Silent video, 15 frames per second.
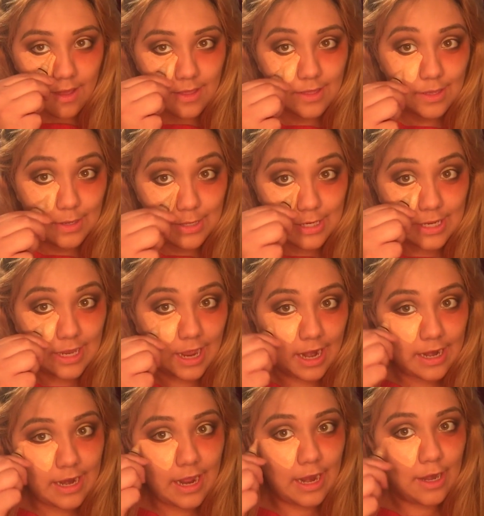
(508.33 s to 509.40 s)
So she got
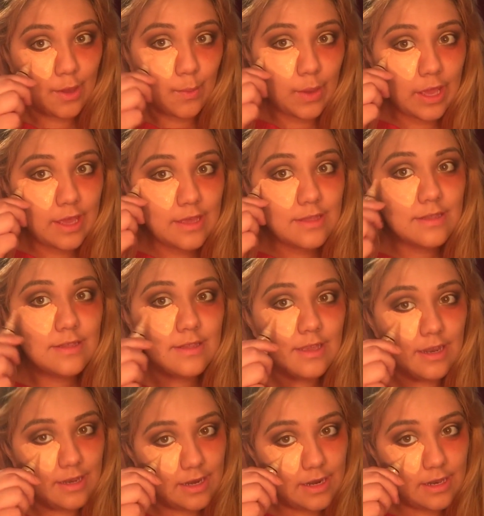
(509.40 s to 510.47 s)
it anyways
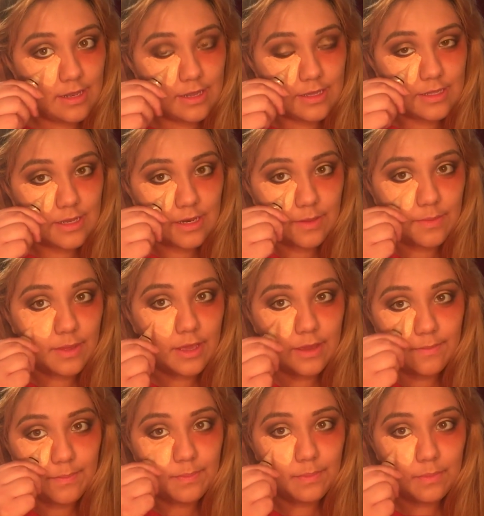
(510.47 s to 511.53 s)
and didn't listen to me.